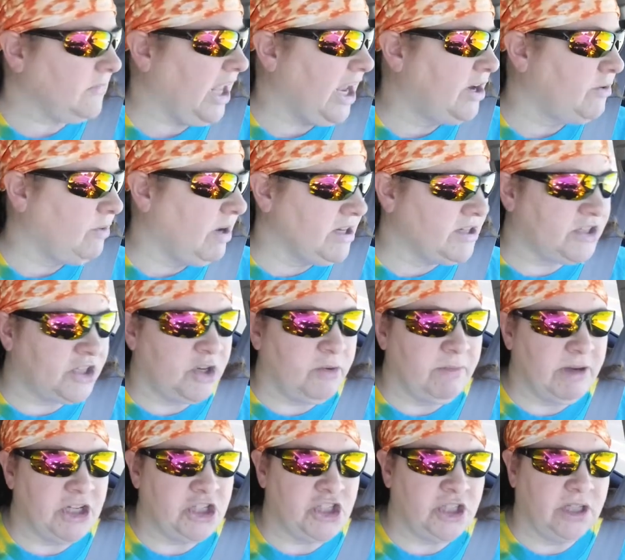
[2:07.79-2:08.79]
a rescue
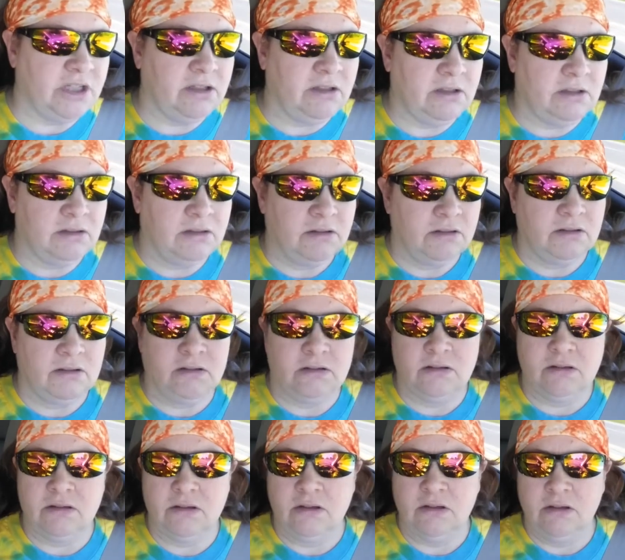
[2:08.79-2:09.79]
mission
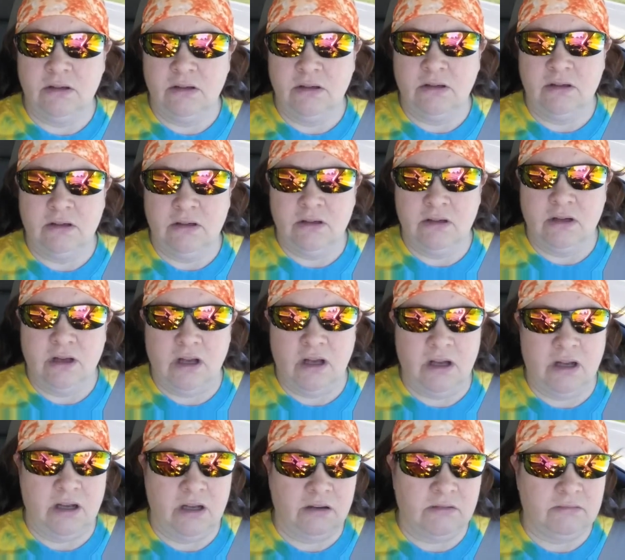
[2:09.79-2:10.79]

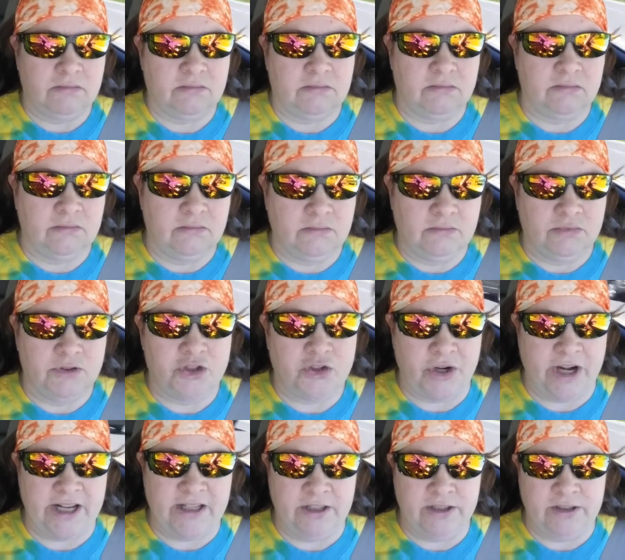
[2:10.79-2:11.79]
uh,
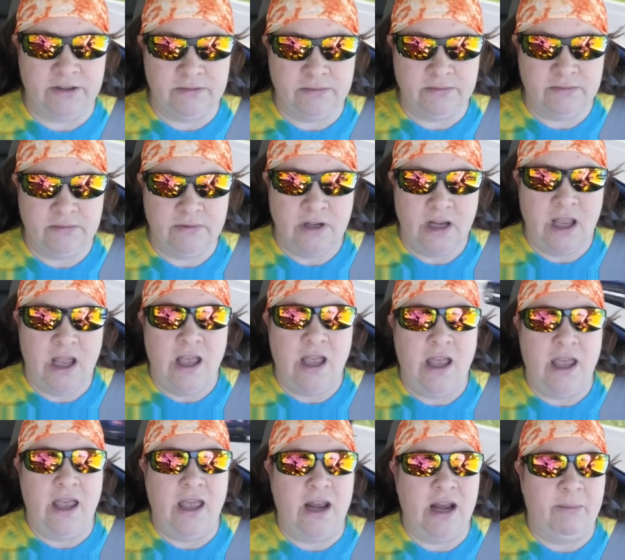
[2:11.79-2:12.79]
trailer
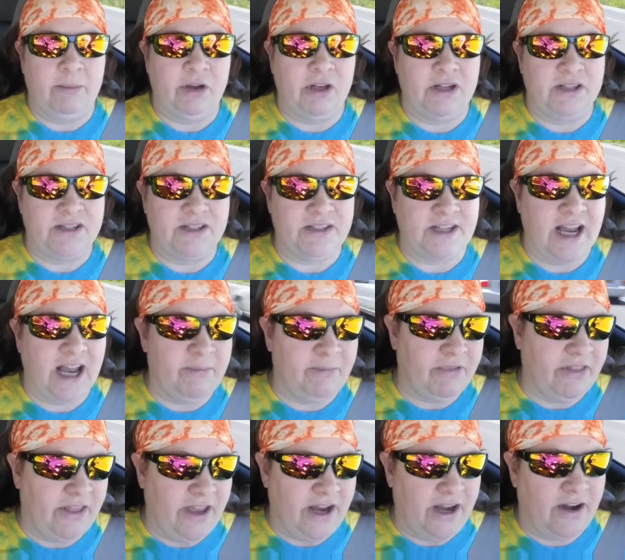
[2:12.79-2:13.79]
and I'm gonna stop
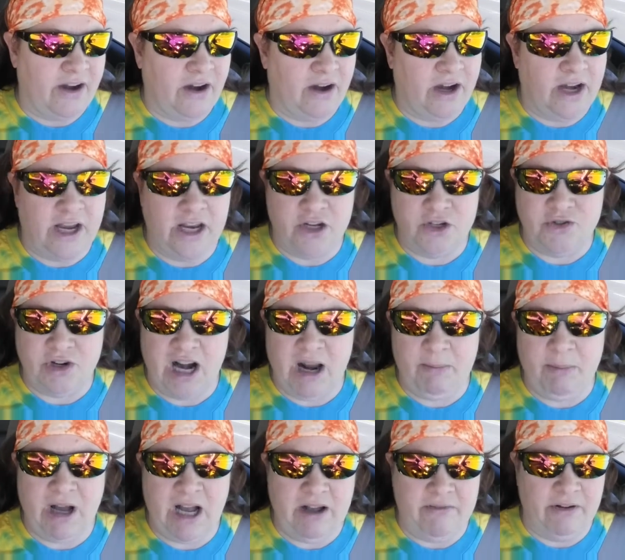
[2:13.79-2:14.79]
there and
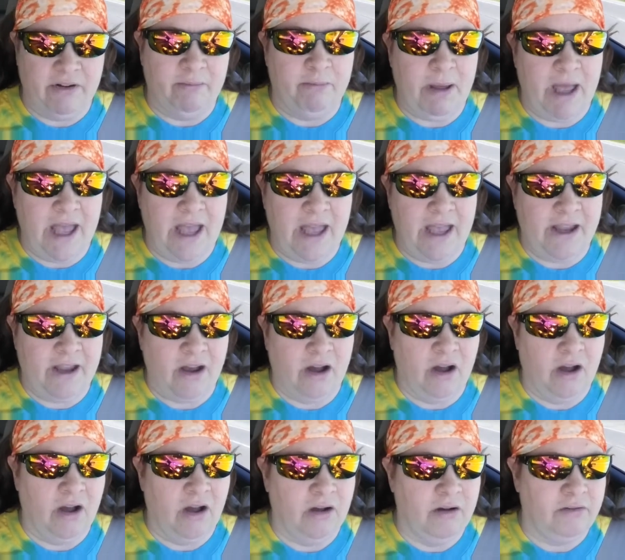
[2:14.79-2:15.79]
drop off a bag
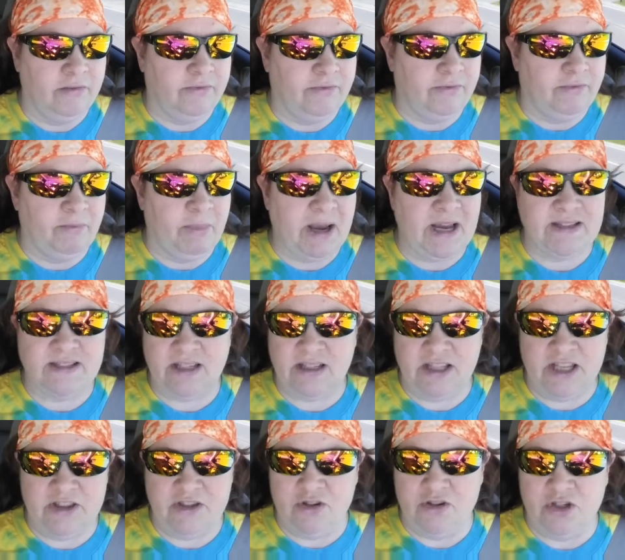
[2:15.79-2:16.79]
of
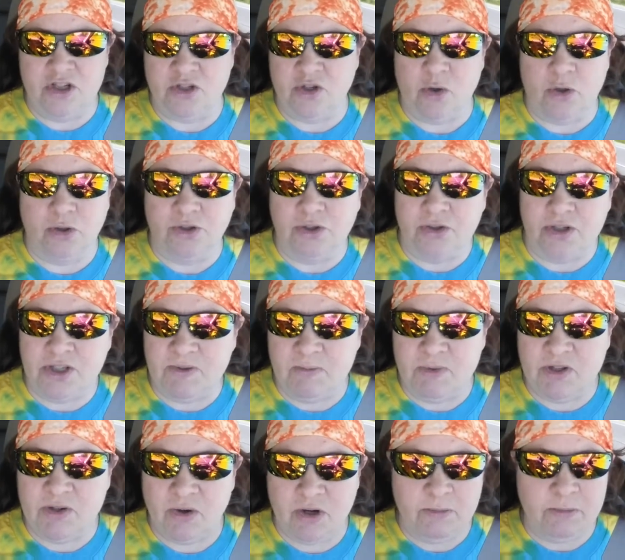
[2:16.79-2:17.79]
basically they're just old
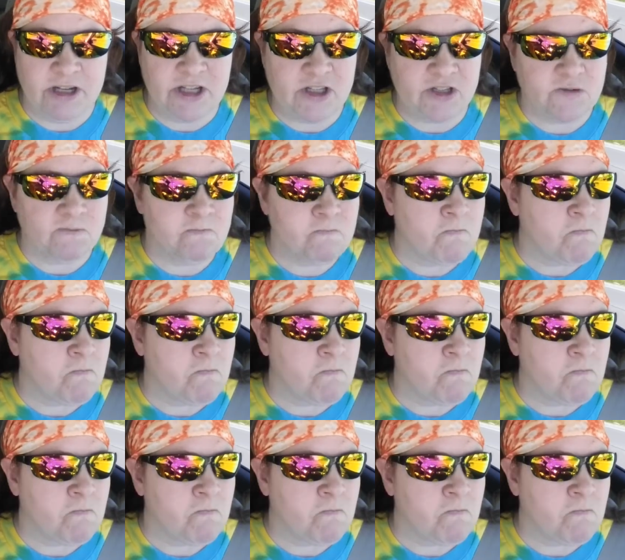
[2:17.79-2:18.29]
Christmas ornaments